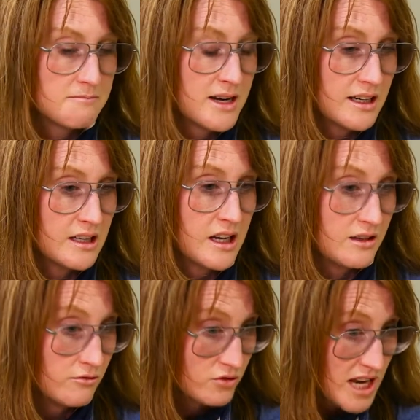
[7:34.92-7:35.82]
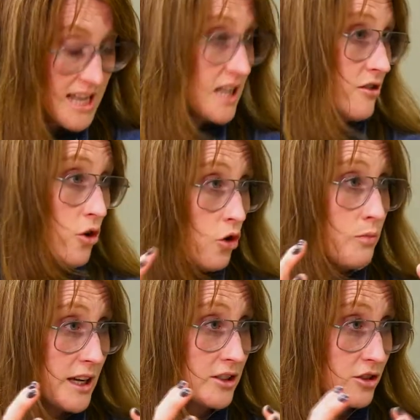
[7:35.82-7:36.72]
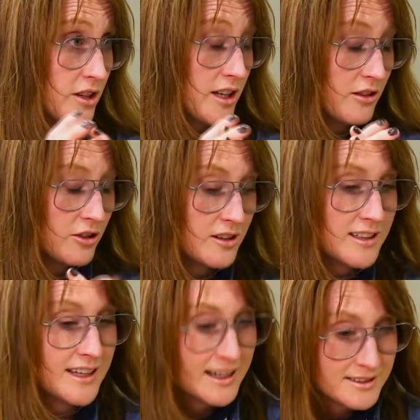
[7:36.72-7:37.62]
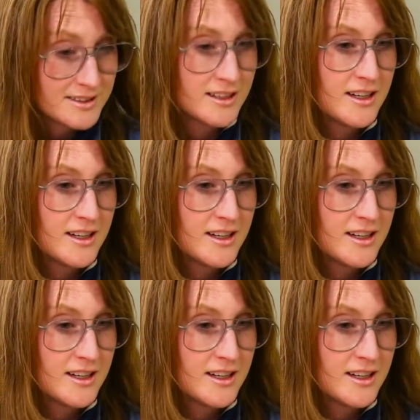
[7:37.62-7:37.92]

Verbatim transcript: and taking the whole picture together. Yes,